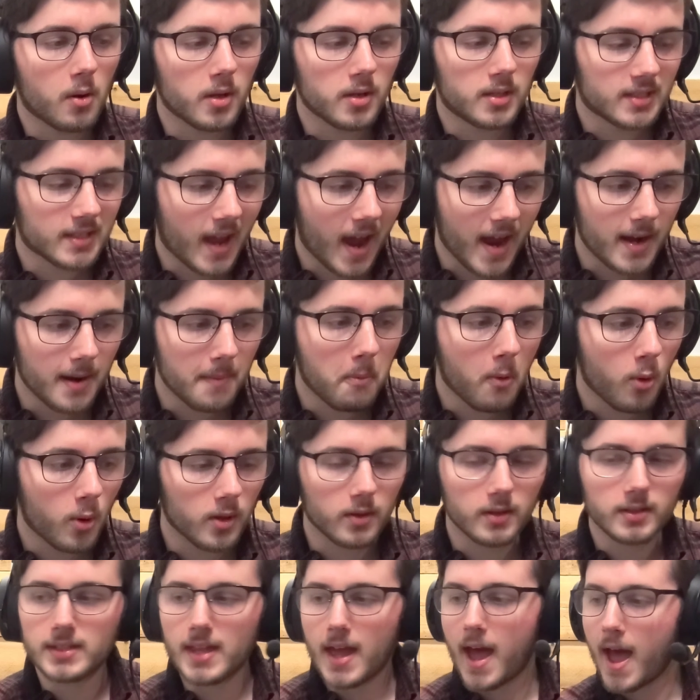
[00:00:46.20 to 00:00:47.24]
kind of
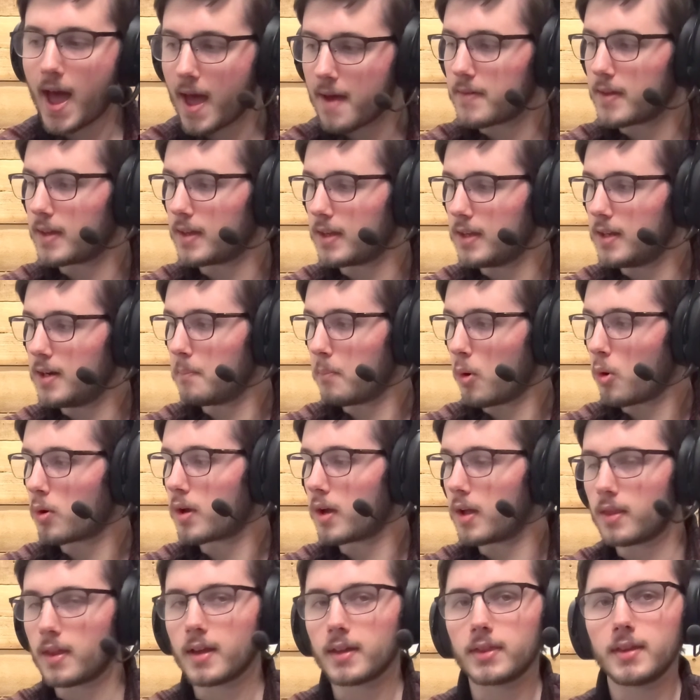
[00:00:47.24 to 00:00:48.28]
pointless to have it in a bolt
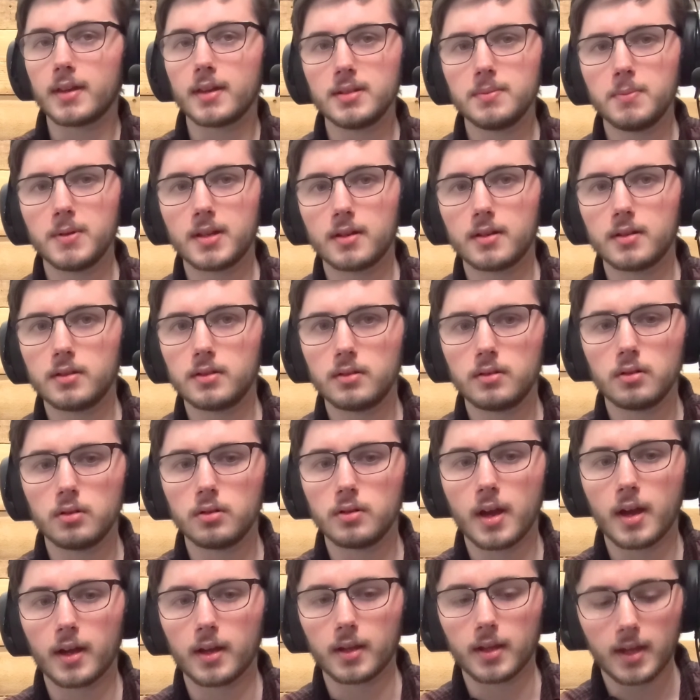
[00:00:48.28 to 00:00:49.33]
gun like this because you're
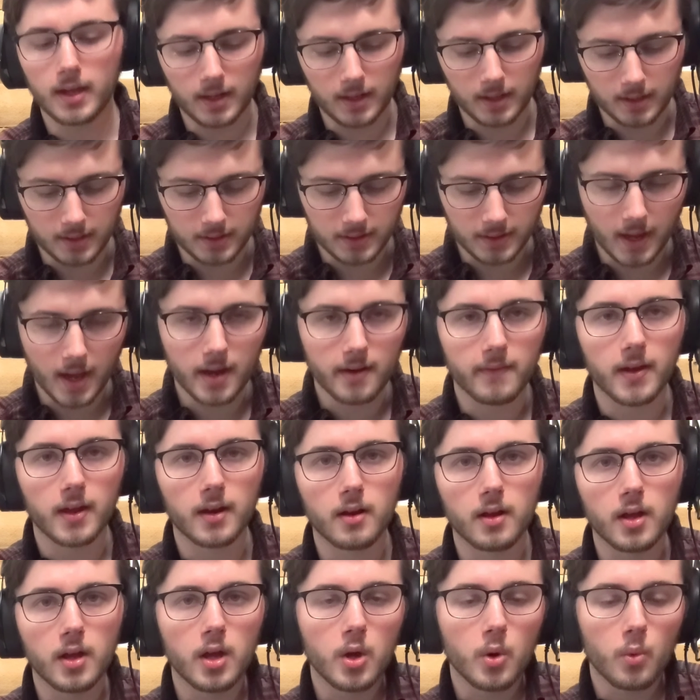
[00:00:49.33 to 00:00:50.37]
not getting anything out of it.
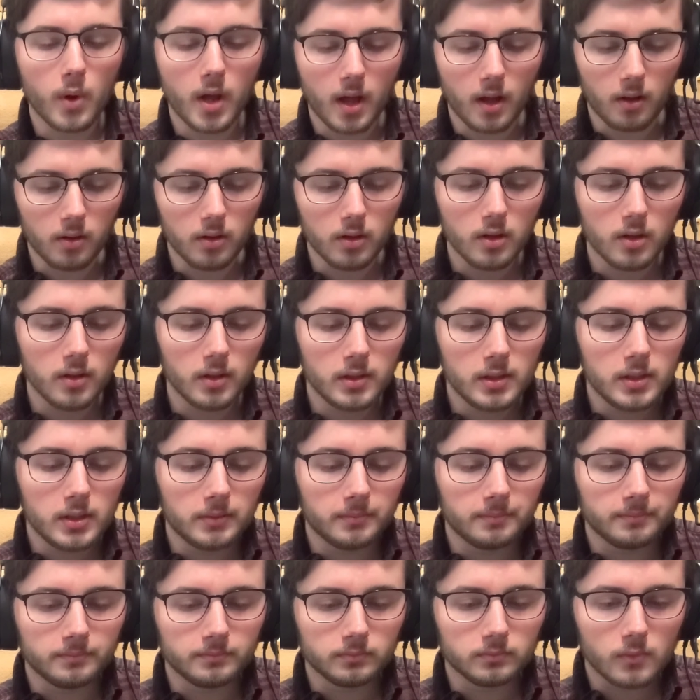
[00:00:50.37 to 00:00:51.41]
Well,
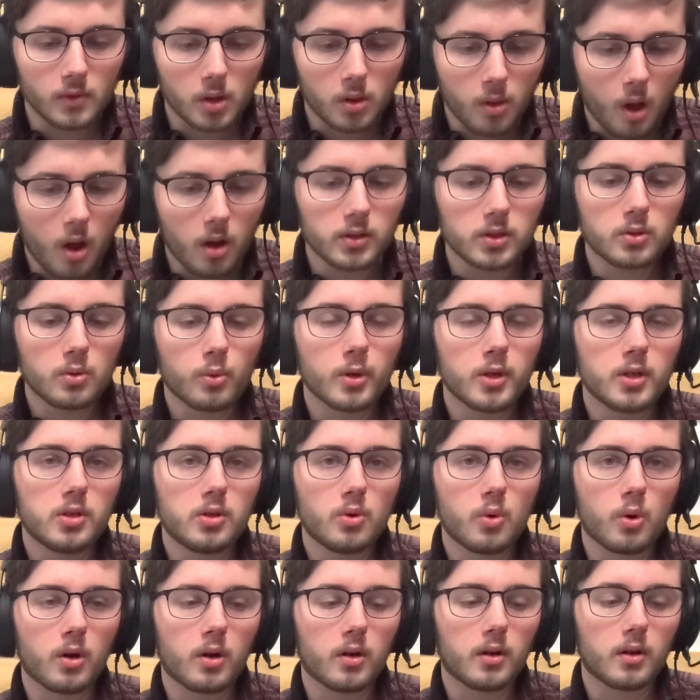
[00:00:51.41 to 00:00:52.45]
long story
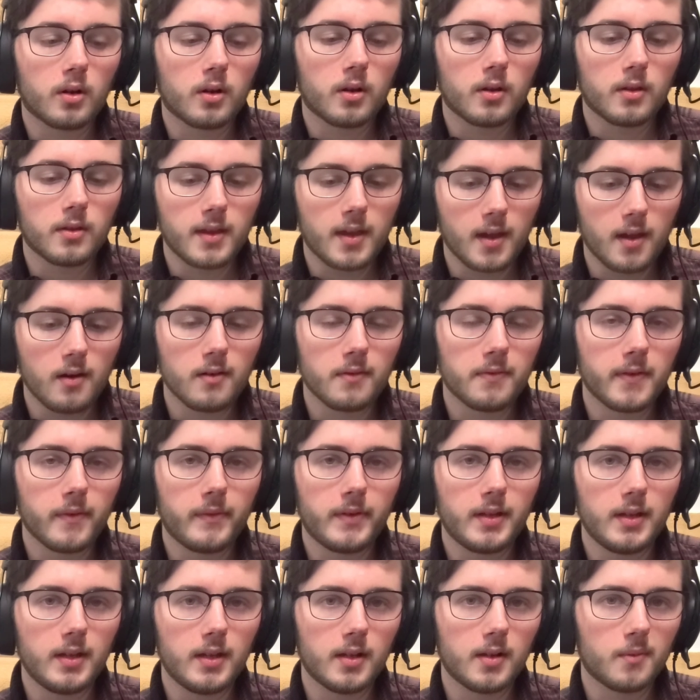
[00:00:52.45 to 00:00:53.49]
short, the
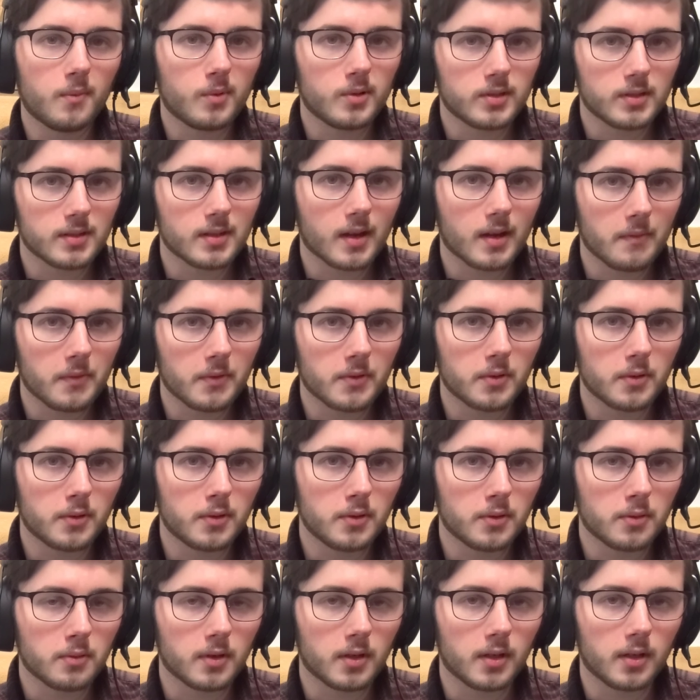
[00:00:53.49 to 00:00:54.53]
AR-15 was designed for
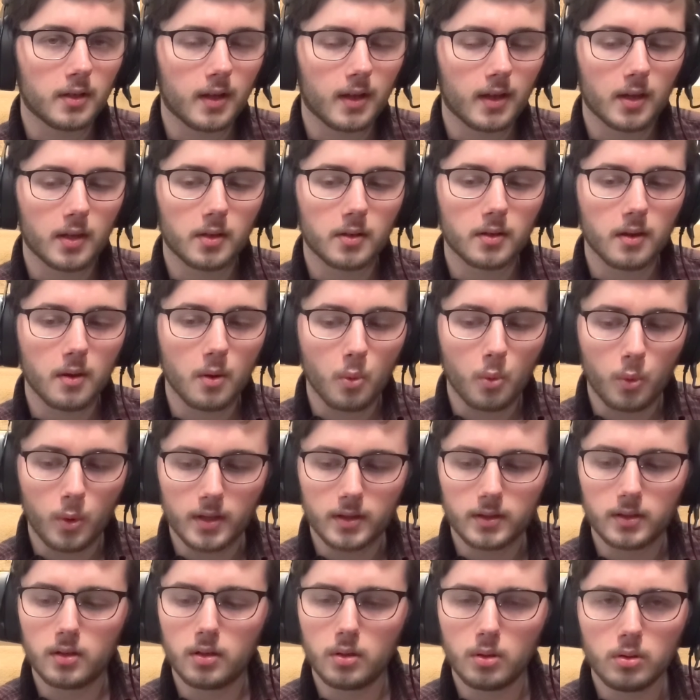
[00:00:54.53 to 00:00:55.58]
223. And with
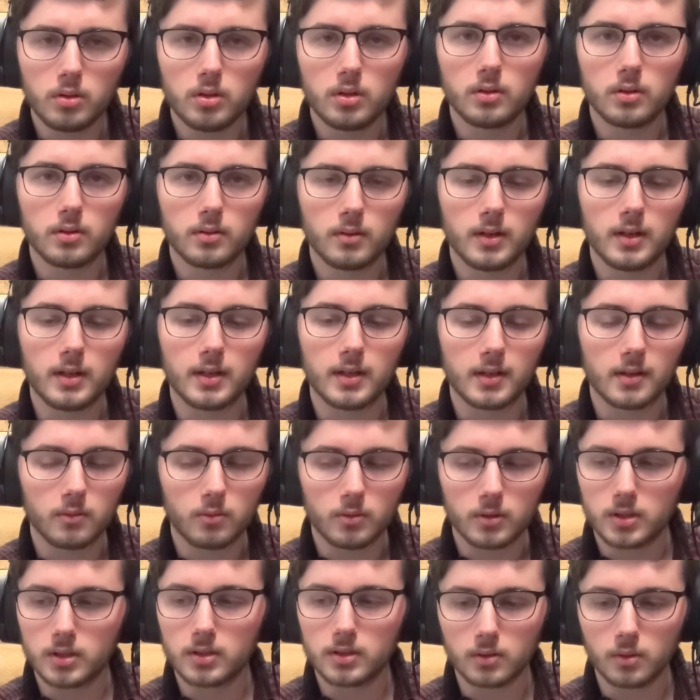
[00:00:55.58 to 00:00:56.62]
223,
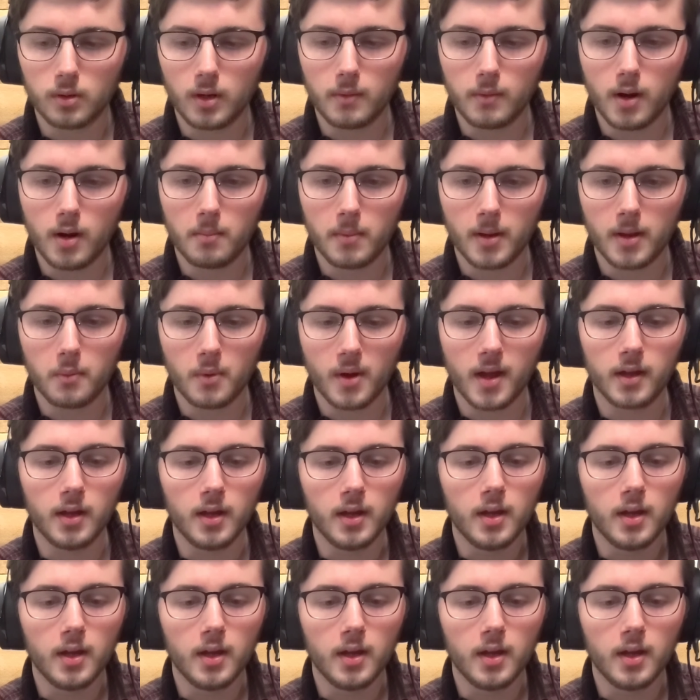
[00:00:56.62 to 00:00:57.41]
which is a great round, by the way,